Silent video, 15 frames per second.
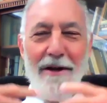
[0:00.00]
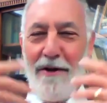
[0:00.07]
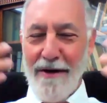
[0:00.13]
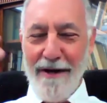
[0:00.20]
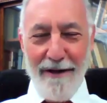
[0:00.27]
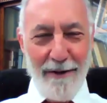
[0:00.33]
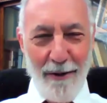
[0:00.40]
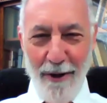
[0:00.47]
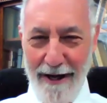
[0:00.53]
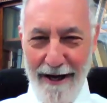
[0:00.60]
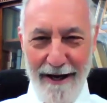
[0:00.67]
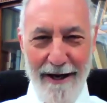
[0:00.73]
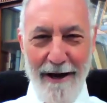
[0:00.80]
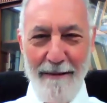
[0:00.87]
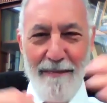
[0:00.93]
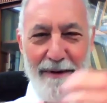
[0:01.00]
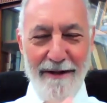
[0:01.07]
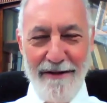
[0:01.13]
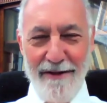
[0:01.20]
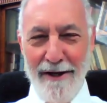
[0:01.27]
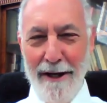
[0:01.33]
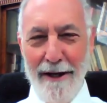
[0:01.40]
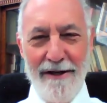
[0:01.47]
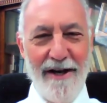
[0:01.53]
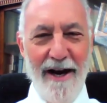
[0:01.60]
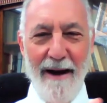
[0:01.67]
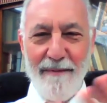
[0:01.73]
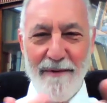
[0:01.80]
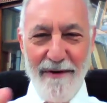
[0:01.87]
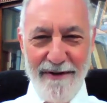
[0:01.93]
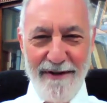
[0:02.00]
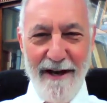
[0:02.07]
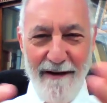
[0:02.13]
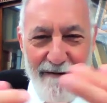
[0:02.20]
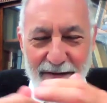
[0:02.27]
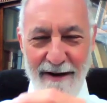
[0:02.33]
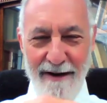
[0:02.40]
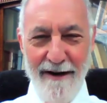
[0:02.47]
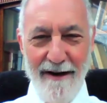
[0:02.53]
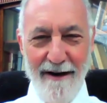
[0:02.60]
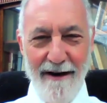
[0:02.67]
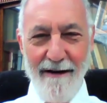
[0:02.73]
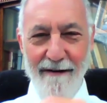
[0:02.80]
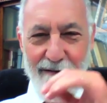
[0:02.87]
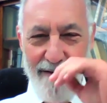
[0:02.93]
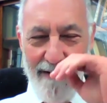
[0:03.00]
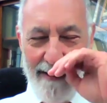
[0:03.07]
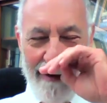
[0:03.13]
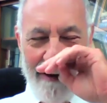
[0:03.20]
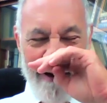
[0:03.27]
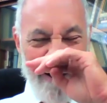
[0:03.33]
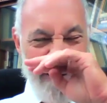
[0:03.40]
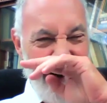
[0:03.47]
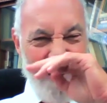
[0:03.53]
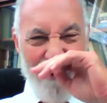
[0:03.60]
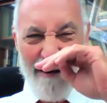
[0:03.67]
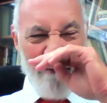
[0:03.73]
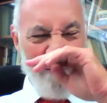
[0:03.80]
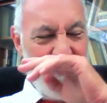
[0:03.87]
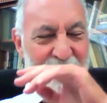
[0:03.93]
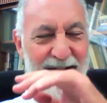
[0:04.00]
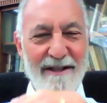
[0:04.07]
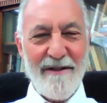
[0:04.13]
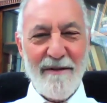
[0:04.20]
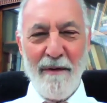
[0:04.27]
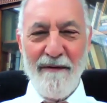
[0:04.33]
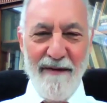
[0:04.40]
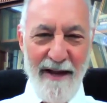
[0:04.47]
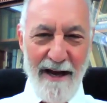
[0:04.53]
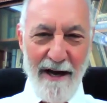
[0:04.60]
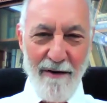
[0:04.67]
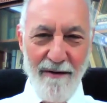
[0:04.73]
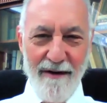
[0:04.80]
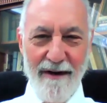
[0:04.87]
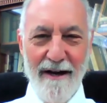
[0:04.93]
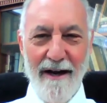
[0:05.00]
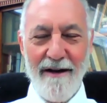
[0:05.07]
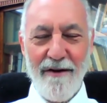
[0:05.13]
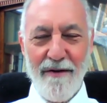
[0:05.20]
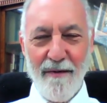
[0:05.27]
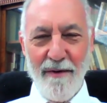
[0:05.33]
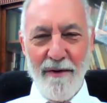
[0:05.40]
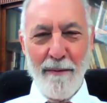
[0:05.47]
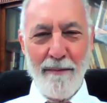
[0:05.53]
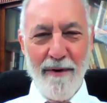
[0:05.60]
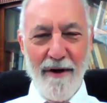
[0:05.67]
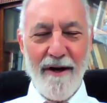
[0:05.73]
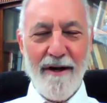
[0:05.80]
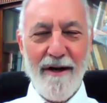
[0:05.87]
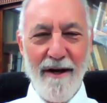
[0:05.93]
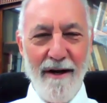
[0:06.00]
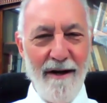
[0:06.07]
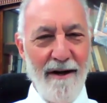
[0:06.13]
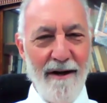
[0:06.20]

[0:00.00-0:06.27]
You can look it up. It's chapter 7 of Numbers, as we've now gotten to a new book.